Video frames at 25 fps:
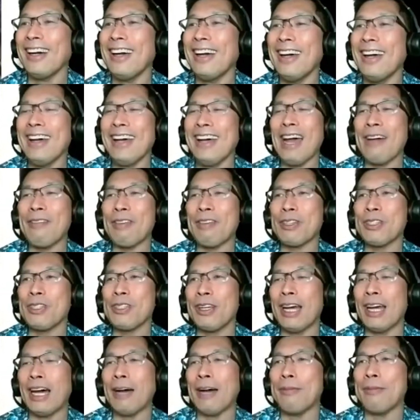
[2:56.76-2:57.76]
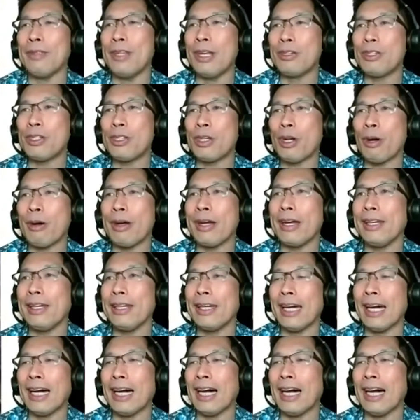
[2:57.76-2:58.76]
have a um, news story
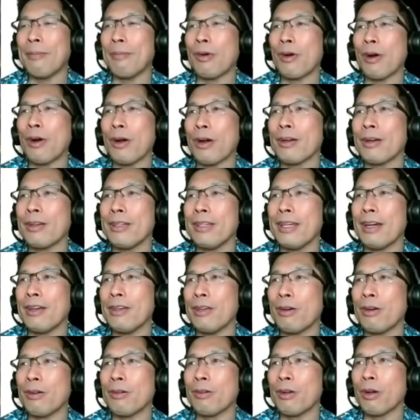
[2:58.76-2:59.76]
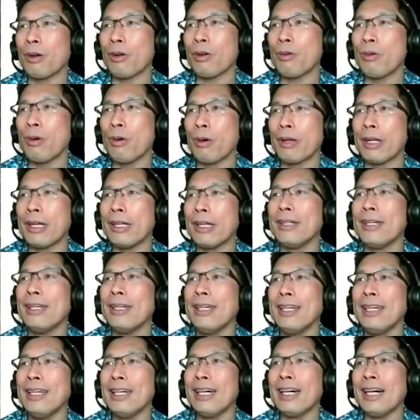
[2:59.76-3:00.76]
um, where you know, you, are quoted
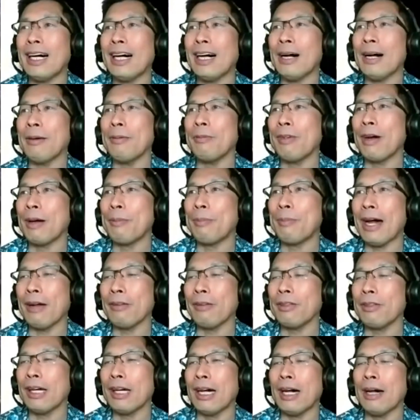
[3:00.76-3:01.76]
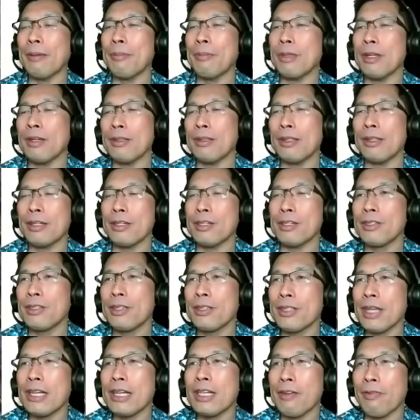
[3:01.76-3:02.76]
uh, about um, the, the,
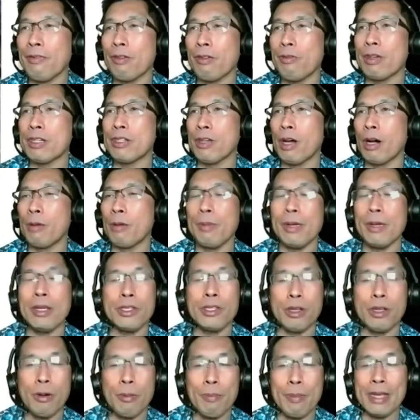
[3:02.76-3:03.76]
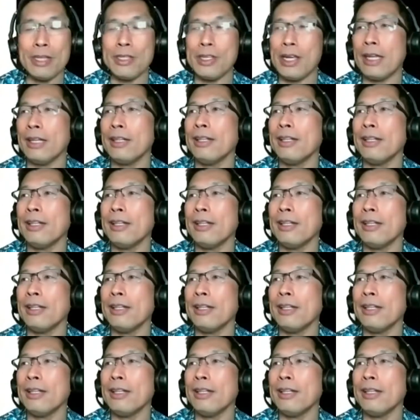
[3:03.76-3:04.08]
scientific result being so amazing